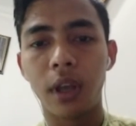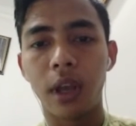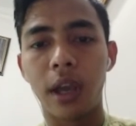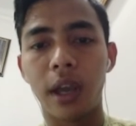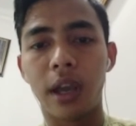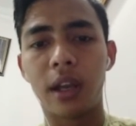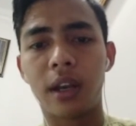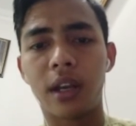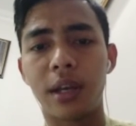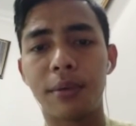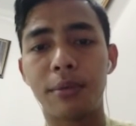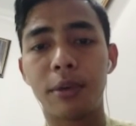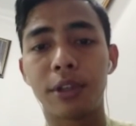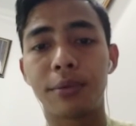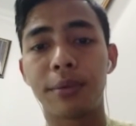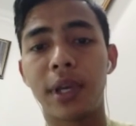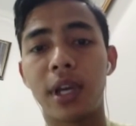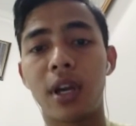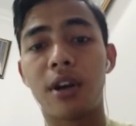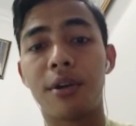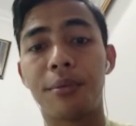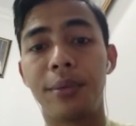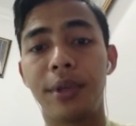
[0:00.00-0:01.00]
And about
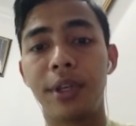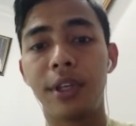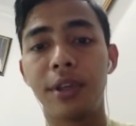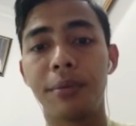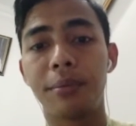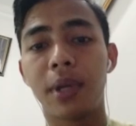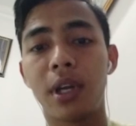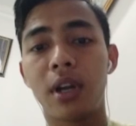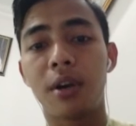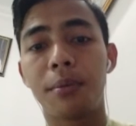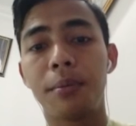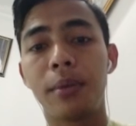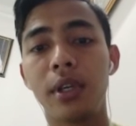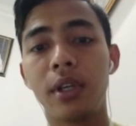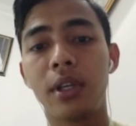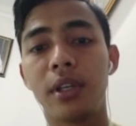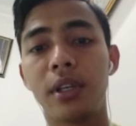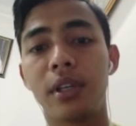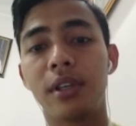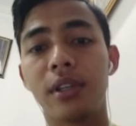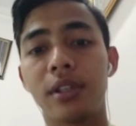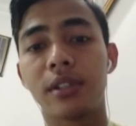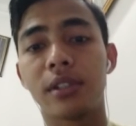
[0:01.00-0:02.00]
my hobby
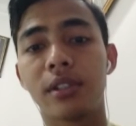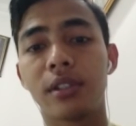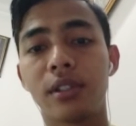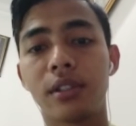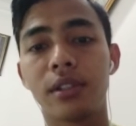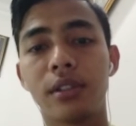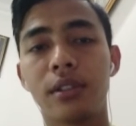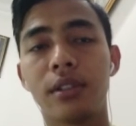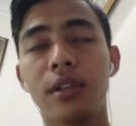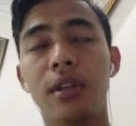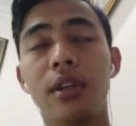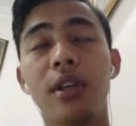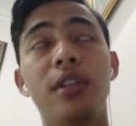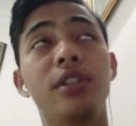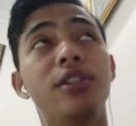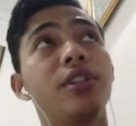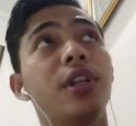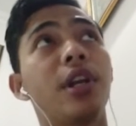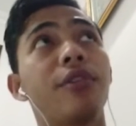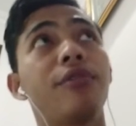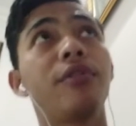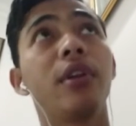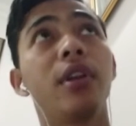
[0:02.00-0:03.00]
is
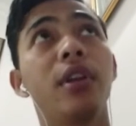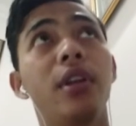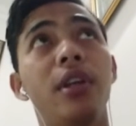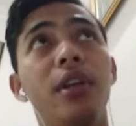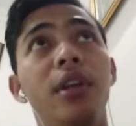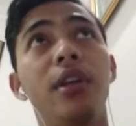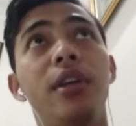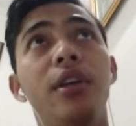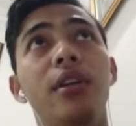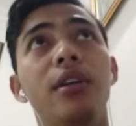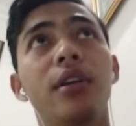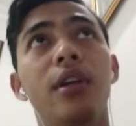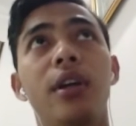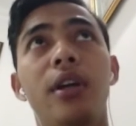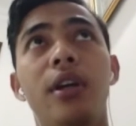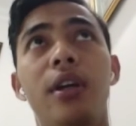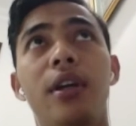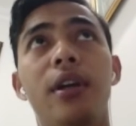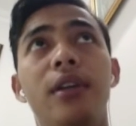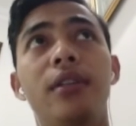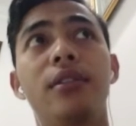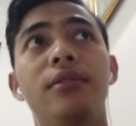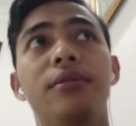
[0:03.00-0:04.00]
traveling
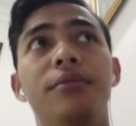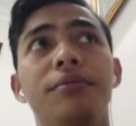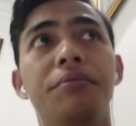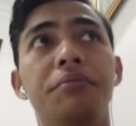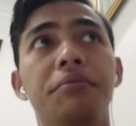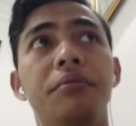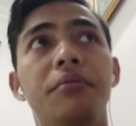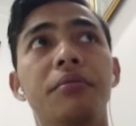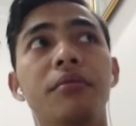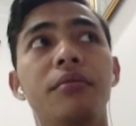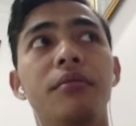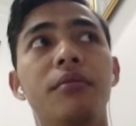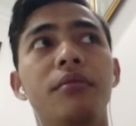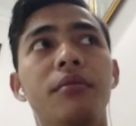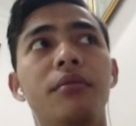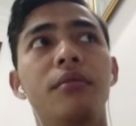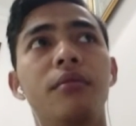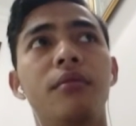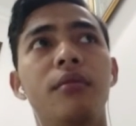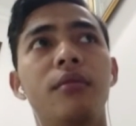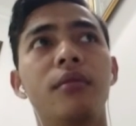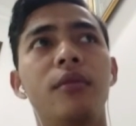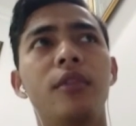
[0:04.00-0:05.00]
and
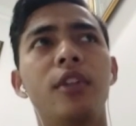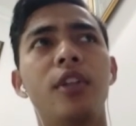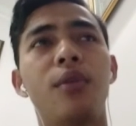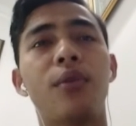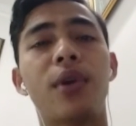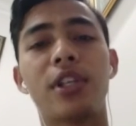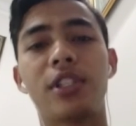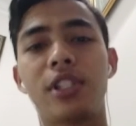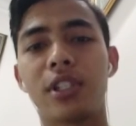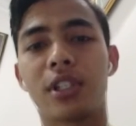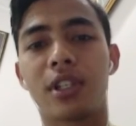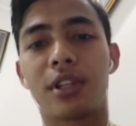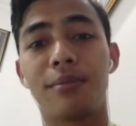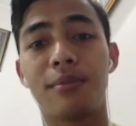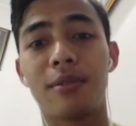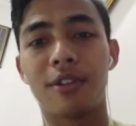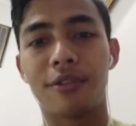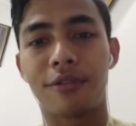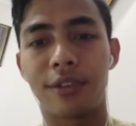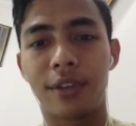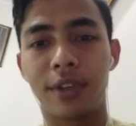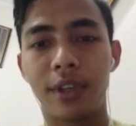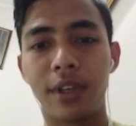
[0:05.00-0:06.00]
watching a
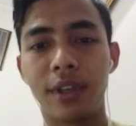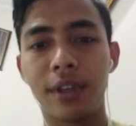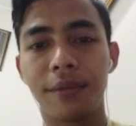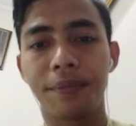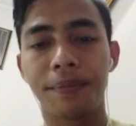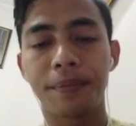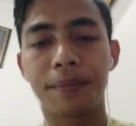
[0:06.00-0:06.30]
movie,